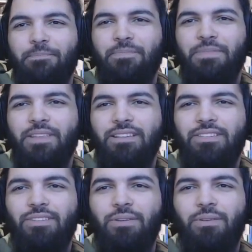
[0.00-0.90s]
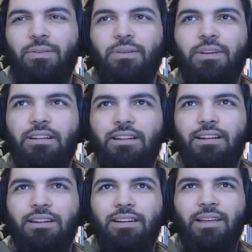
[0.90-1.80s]
So
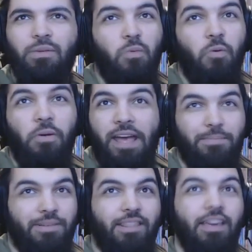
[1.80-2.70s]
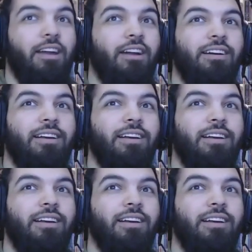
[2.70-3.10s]
like what happened there?